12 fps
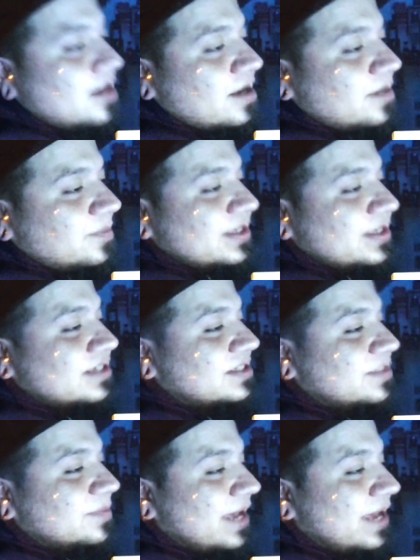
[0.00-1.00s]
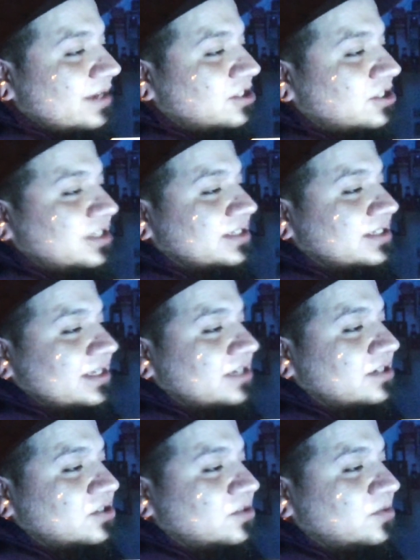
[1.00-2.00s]
because the packaging is the
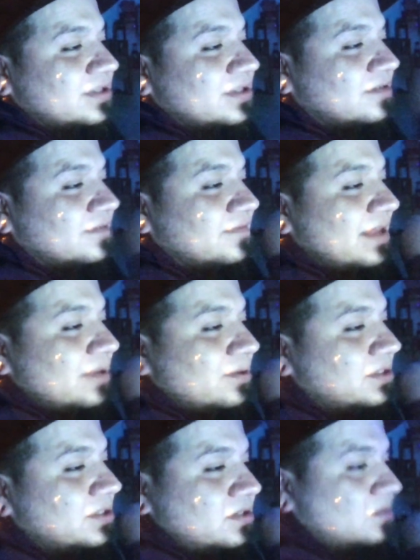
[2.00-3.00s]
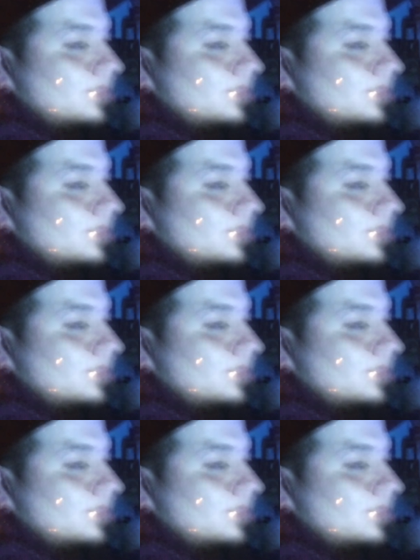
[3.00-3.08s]
issue with their flour too.